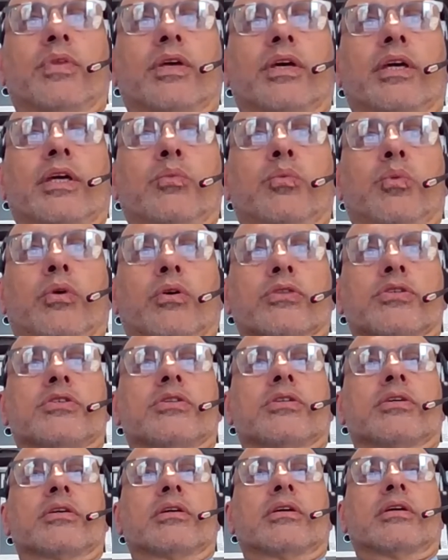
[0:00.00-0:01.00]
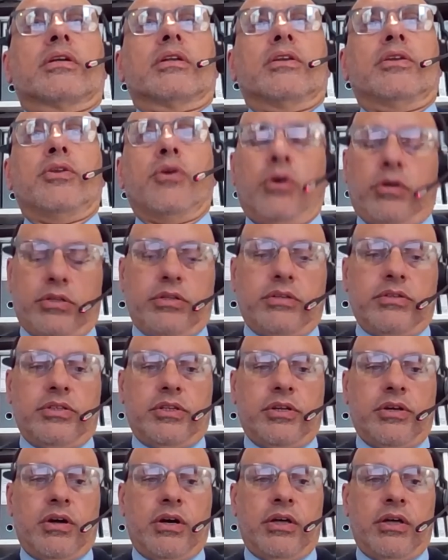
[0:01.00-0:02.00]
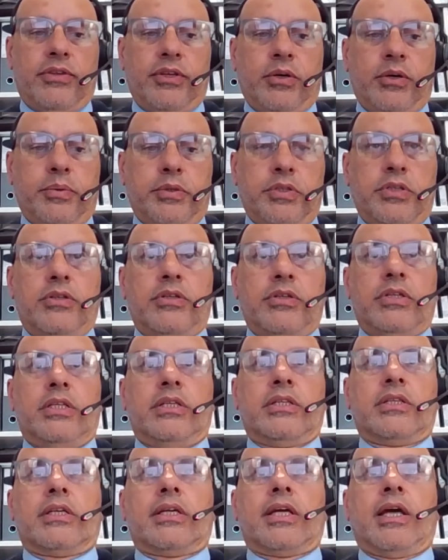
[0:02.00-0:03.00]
he was not denied the opportunity to